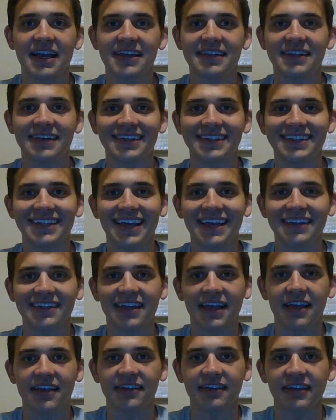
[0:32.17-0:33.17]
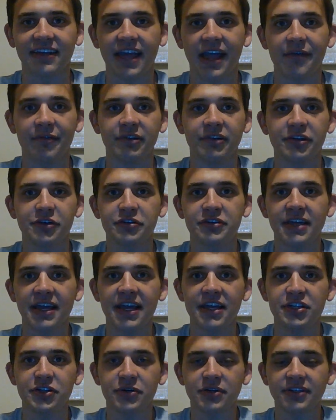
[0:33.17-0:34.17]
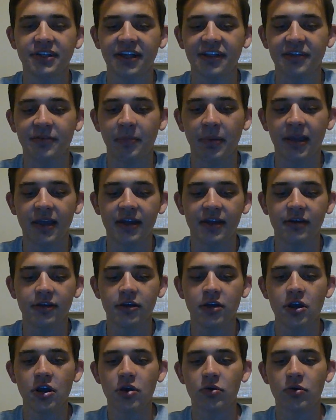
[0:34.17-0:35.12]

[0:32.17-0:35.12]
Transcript: success as the Cavaliers had during that span,